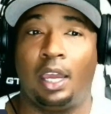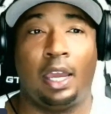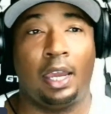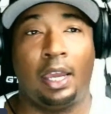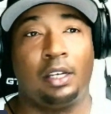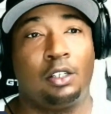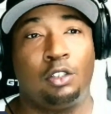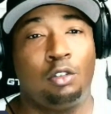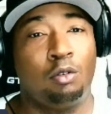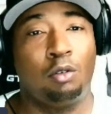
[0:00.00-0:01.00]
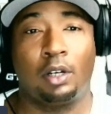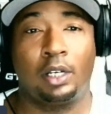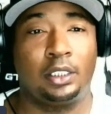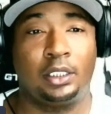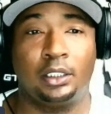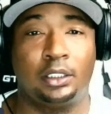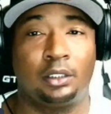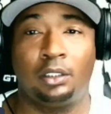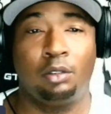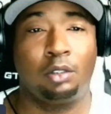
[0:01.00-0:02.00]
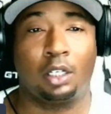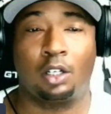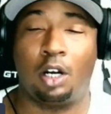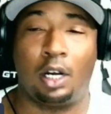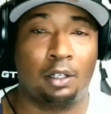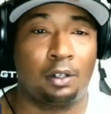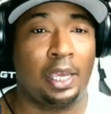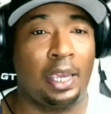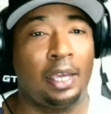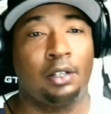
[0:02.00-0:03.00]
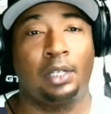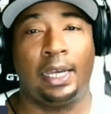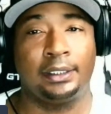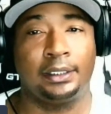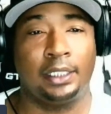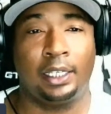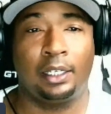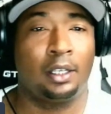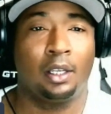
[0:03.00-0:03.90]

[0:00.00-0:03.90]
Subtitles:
and you're going to your car going to handle like shit,